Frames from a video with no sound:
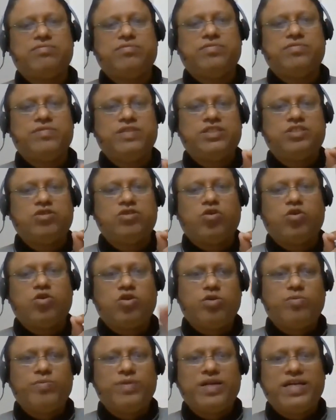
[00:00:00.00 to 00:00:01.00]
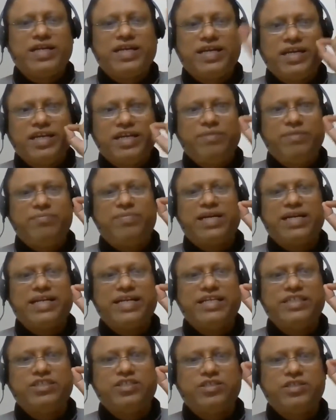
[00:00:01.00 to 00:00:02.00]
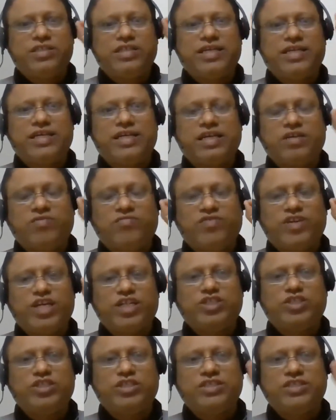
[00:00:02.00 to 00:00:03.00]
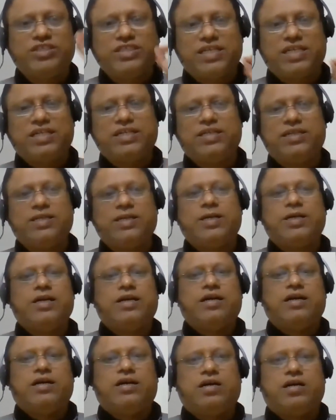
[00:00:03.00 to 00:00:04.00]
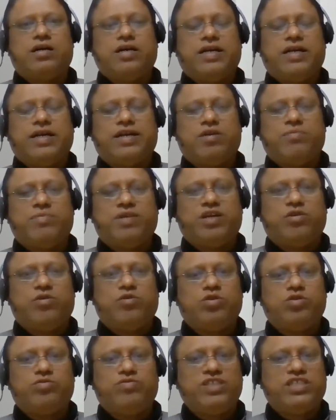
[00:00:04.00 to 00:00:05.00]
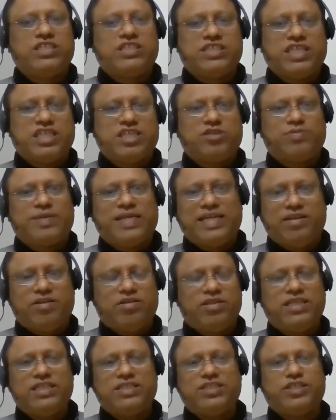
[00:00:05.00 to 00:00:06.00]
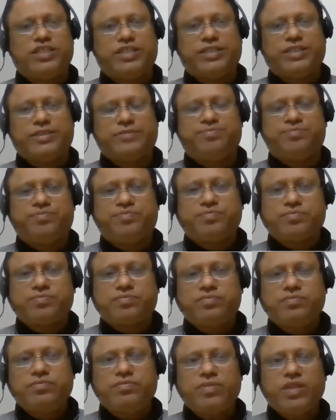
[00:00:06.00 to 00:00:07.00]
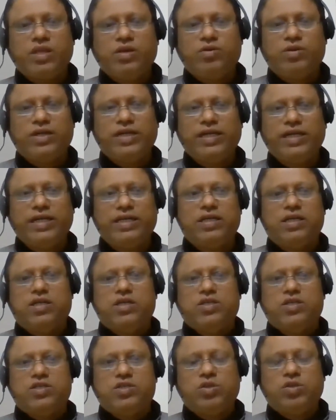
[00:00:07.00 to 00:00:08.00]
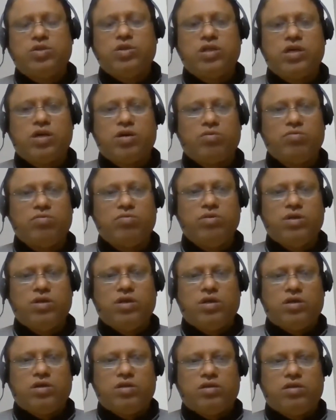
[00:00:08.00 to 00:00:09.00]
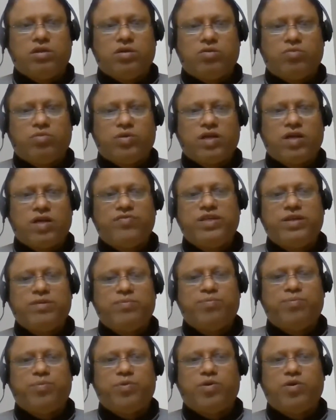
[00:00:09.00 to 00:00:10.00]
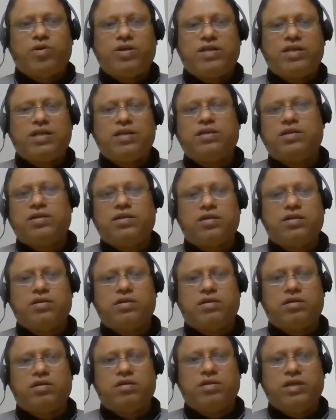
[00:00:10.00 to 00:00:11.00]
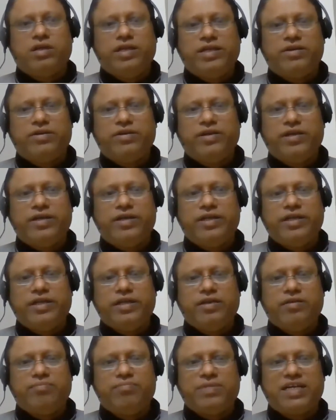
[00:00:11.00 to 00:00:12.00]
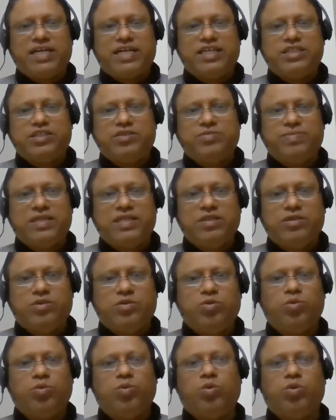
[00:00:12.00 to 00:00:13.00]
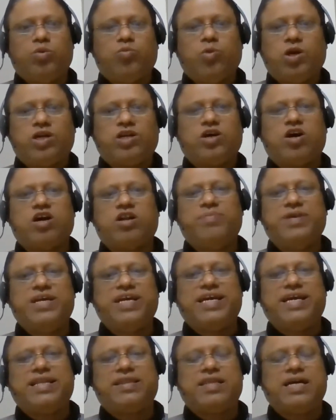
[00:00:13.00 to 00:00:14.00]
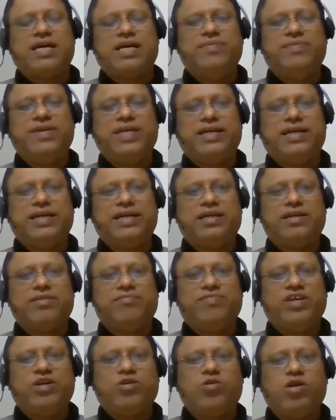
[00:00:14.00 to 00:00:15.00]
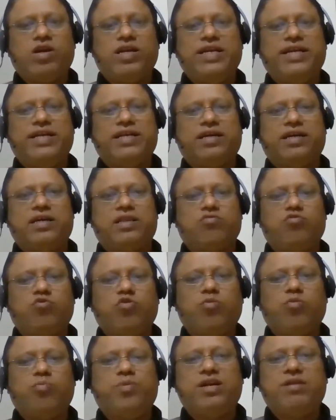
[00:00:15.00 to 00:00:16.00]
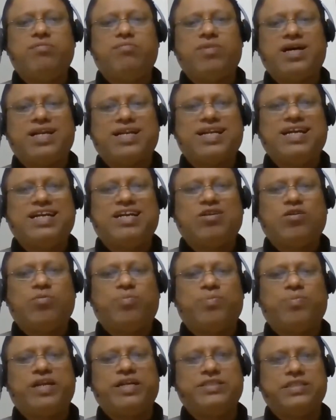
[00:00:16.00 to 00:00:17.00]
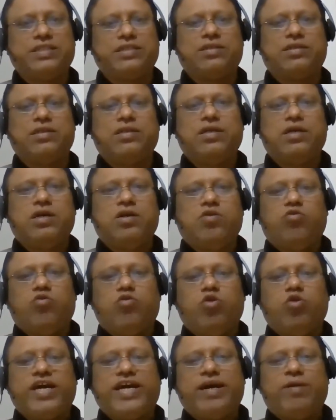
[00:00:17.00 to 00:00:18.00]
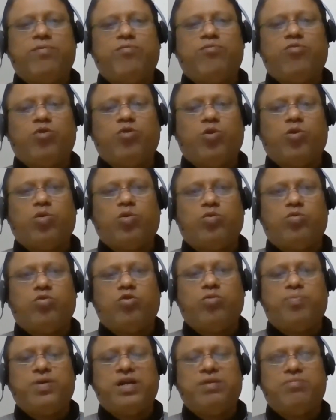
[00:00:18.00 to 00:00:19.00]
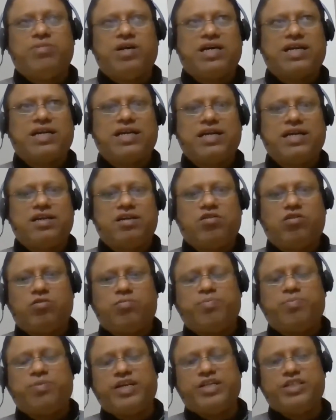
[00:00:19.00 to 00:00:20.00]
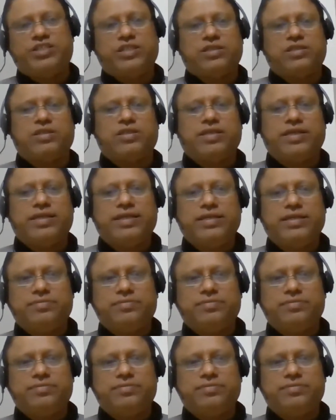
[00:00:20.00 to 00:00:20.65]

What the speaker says: which automatically manage their inflations and economic growth, which is explained on yesterday. Okay, so now the one of the important liquidity management tool, what RBI is having it, we call it as open market operation, OMO, open market operation, right?